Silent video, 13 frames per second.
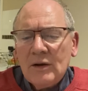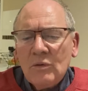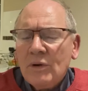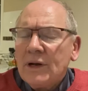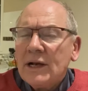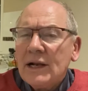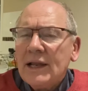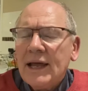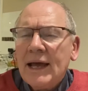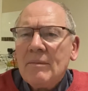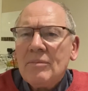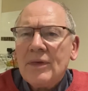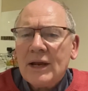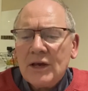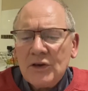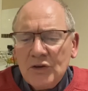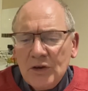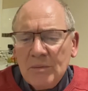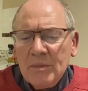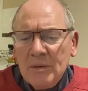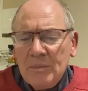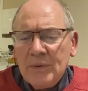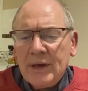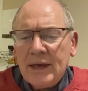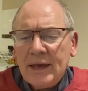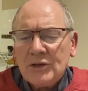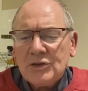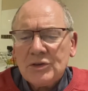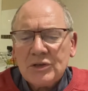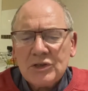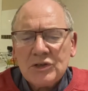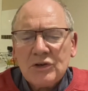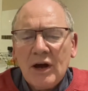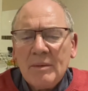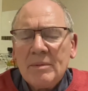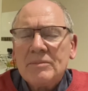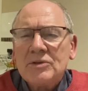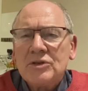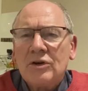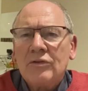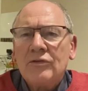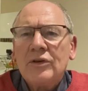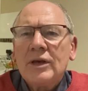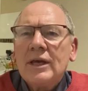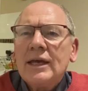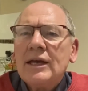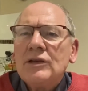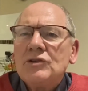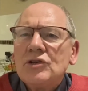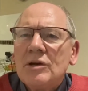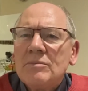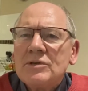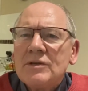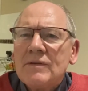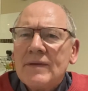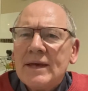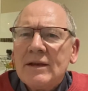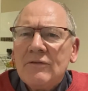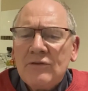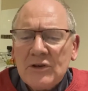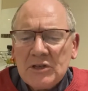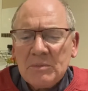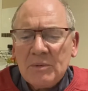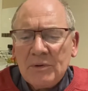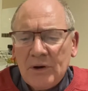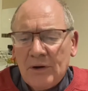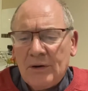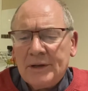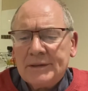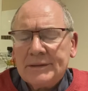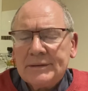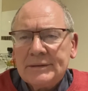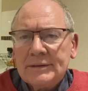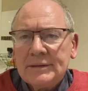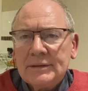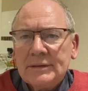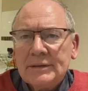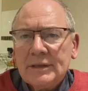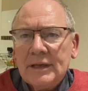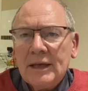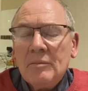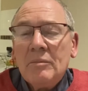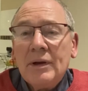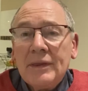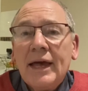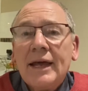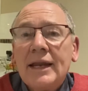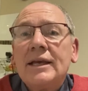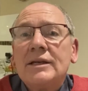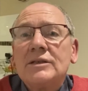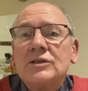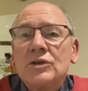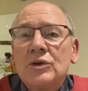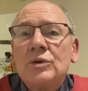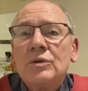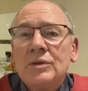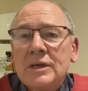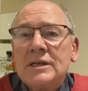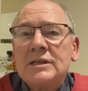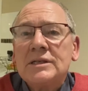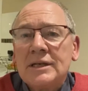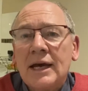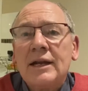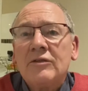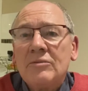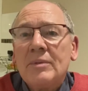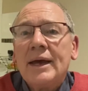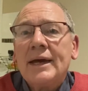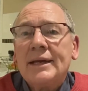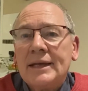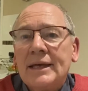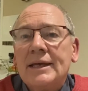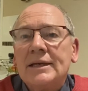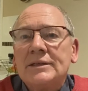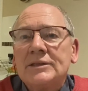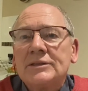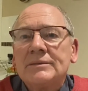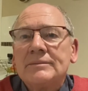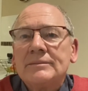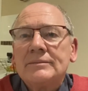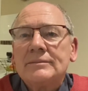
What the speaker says: What a claim that a human being should describe himself in terms of the invisible God. But that is who this Son of Man is.